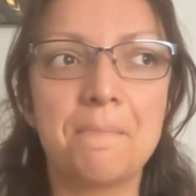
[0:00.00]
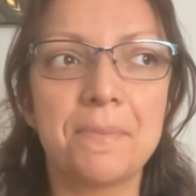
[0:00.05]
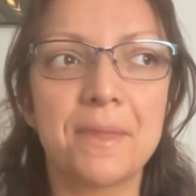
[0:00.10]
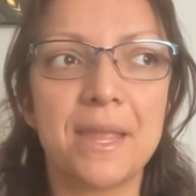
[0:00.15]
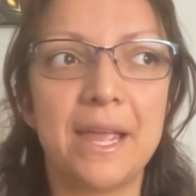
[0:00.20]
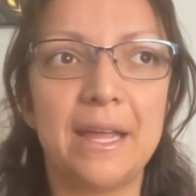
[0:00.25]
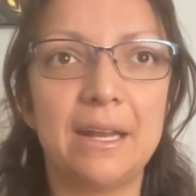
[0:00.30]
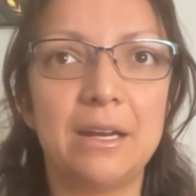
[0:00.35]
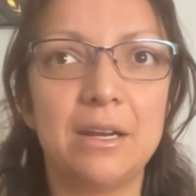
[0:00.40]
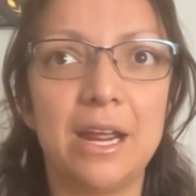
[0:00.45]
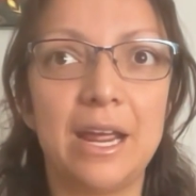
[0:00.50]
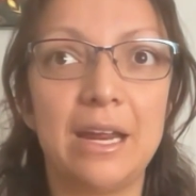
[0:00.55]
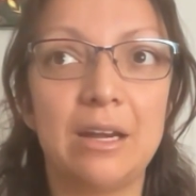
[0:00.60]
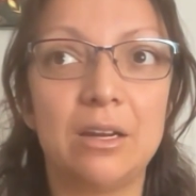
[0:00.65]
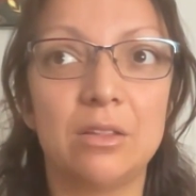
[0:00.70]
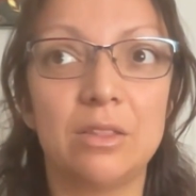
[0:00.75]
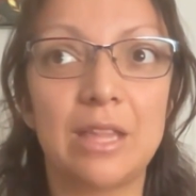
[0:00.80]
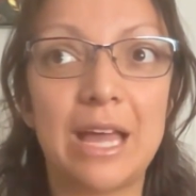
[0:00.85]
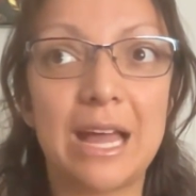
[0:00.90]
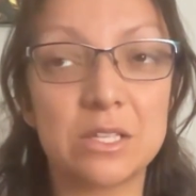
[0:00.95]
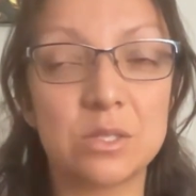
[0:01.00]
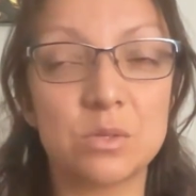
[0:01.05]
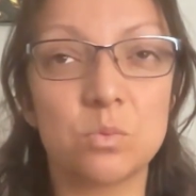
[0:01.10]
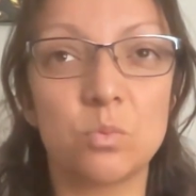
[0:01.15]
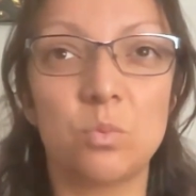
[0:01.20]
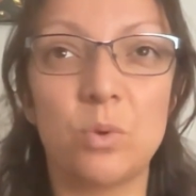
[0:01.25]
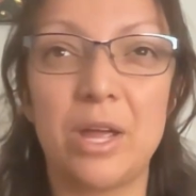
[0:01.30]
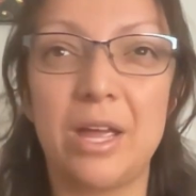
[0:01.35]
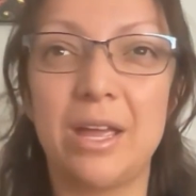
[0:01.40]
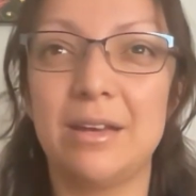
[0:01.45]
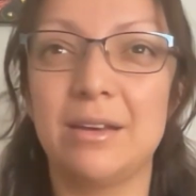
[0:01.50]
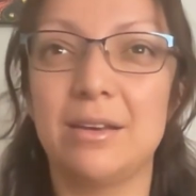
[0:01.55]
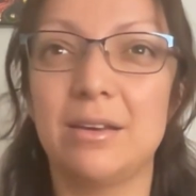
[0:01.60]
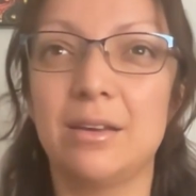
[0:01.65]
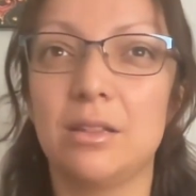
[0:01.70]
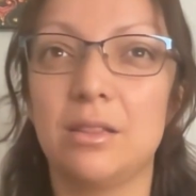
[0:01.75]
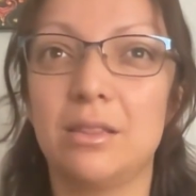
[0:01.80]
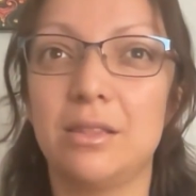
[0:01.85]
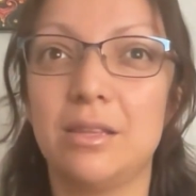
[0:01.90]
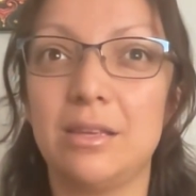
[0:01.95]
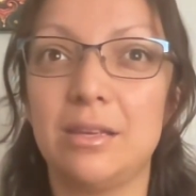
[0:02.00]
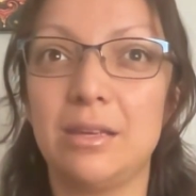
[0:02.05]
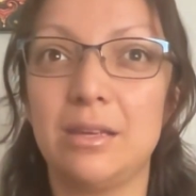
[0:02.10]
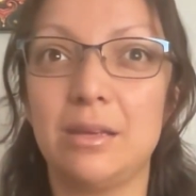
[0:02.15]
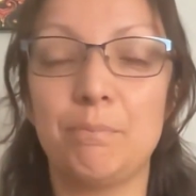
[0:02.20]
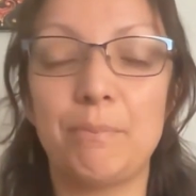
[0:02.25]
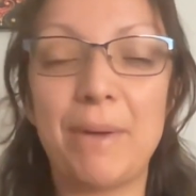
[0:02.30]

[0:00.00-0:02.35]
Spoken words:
and that's when the